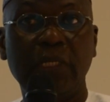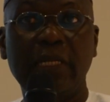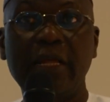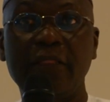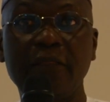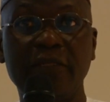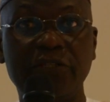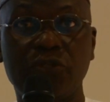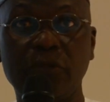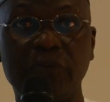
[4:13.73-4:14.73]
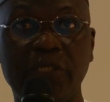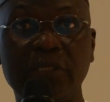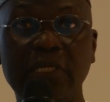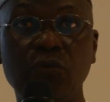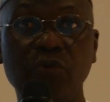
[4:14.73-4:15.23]
And I think this is
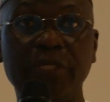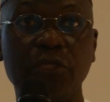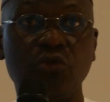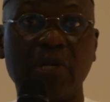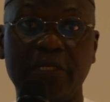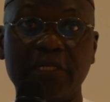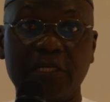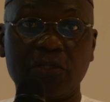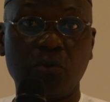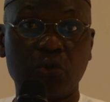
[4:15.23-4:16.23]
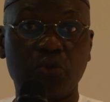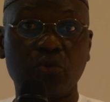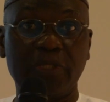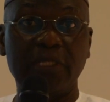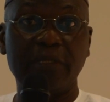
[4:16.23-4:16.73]
something that we need to address
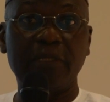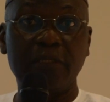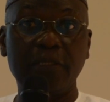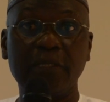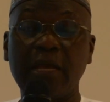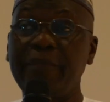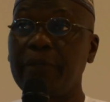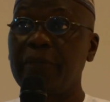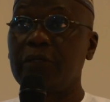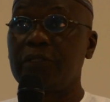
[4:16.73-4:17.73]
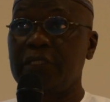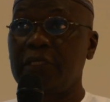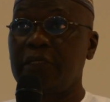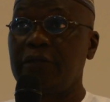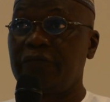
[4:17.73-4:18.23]
also in the amendment,
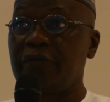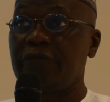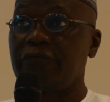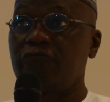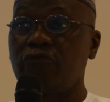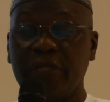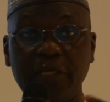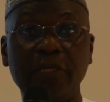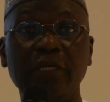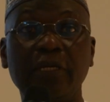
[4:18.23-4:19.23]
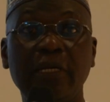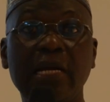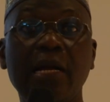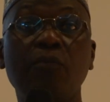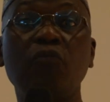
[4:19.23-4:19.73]
if we
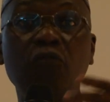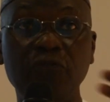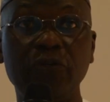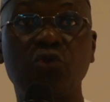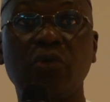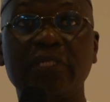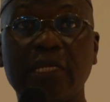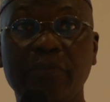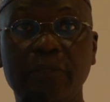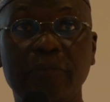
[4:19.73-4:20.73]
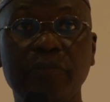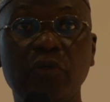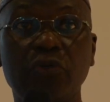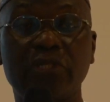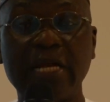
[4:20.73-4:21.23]
are moving towards amendment.
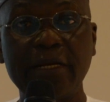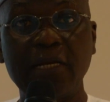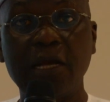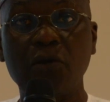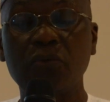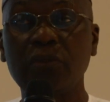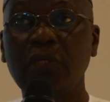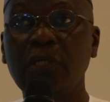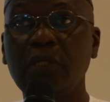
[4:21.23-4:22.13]
Because right now,